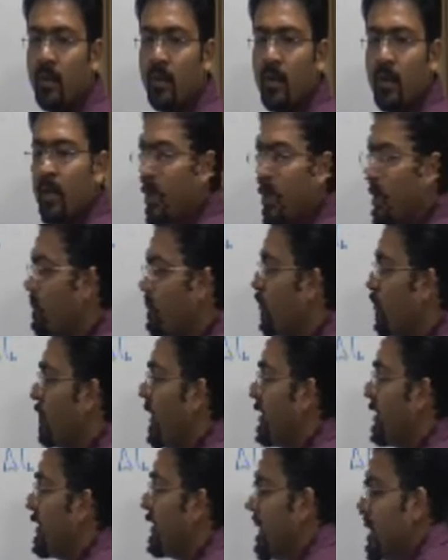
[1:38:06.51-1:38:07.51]
If you have
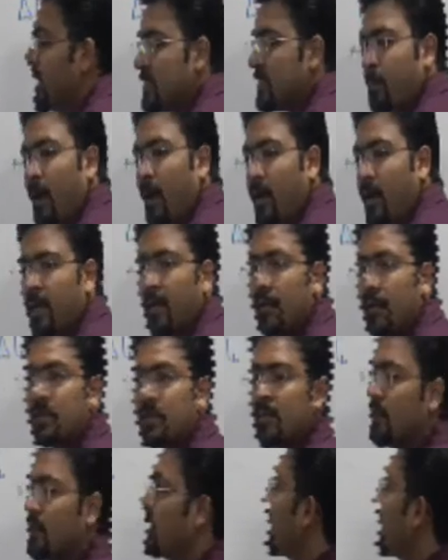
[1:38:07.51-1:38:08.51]
added less particles,
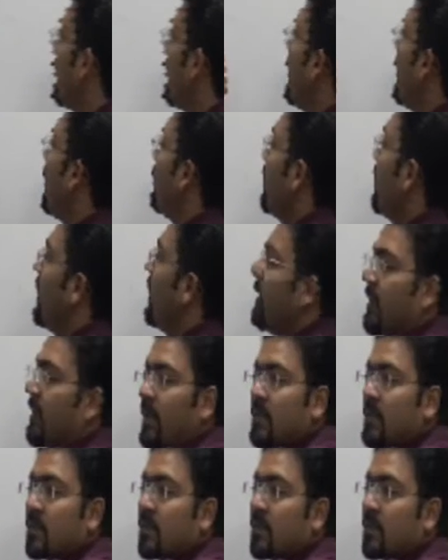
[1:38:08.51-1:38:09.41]
it will increase